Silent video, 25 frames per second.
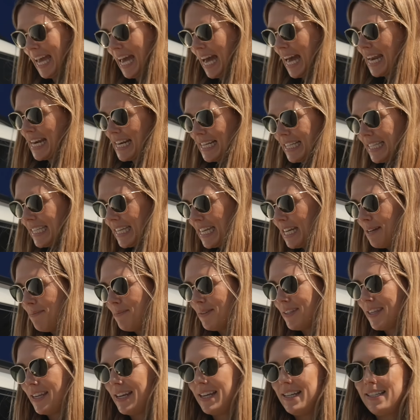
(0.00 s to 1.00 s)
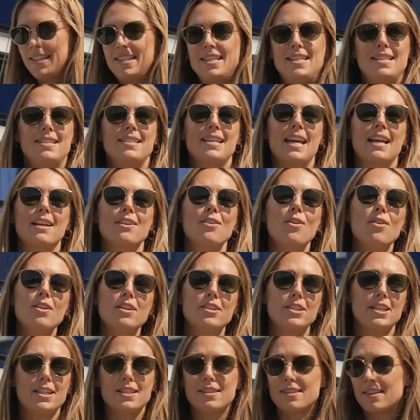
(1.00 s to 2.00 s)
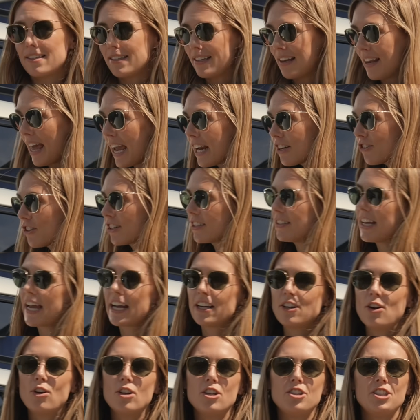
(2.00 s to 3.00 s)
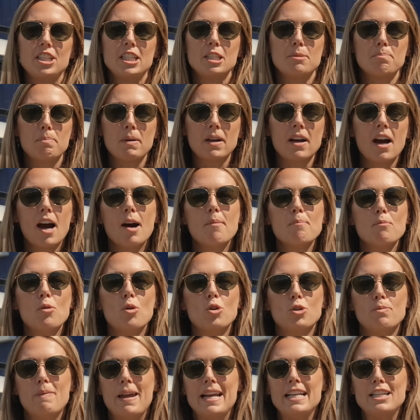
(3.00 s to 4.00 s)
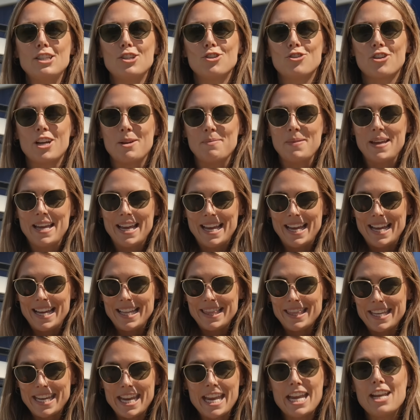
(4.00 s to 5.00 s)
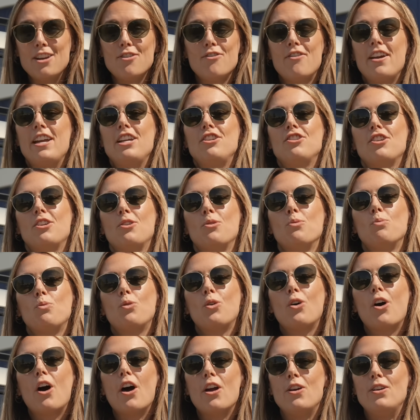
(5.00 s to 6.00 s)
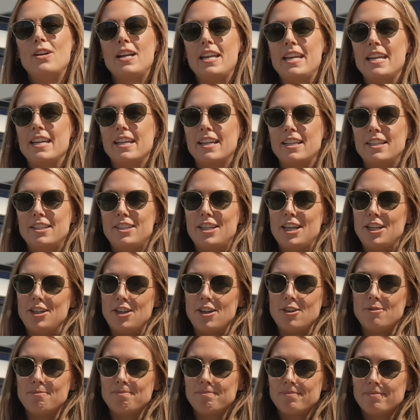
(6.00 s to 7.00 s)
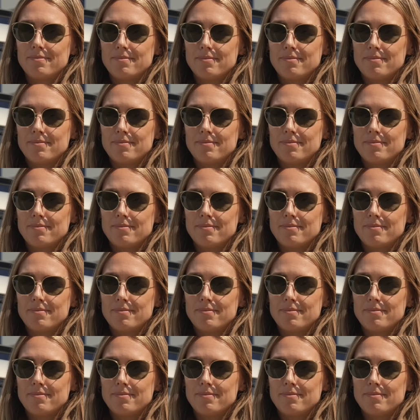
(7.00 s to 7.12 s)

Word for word: And it seems that as these technologies, as electric technologies become more mainstream, the innovation will only continue.